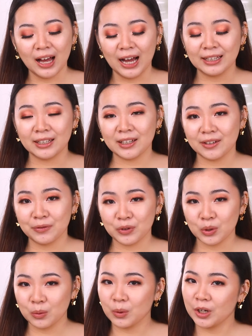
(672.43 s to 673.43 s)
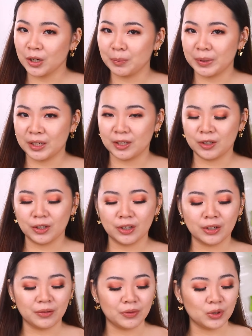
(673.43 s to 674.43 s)
I think if you were a beginner,
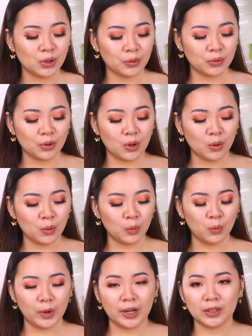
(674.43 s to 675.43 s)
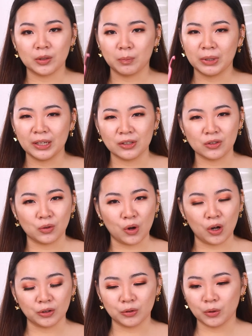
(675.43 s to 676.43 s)
if you don't know where to place your
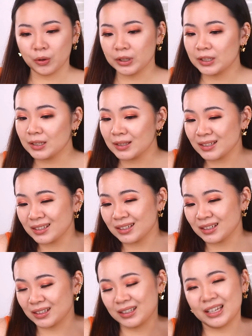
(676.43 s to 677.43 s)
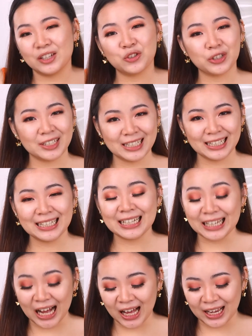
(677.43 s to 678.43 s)
contour, this is an interesting
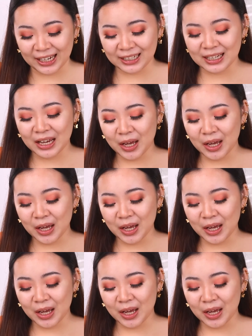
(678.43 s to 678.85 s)
guide,